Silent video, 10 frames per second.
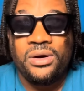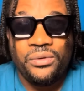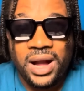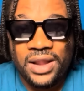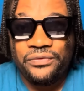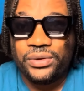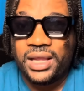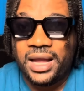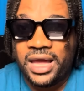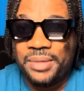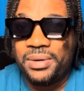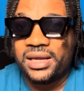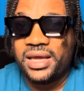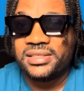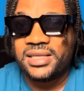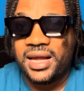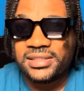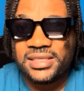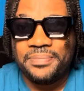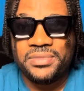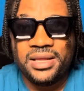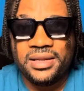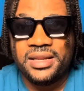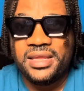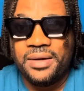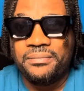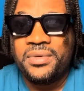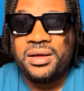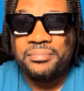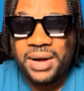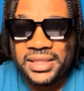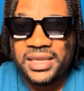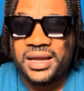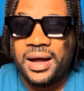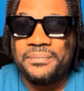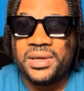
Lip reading: one foot of hype against accepting the name Batikap.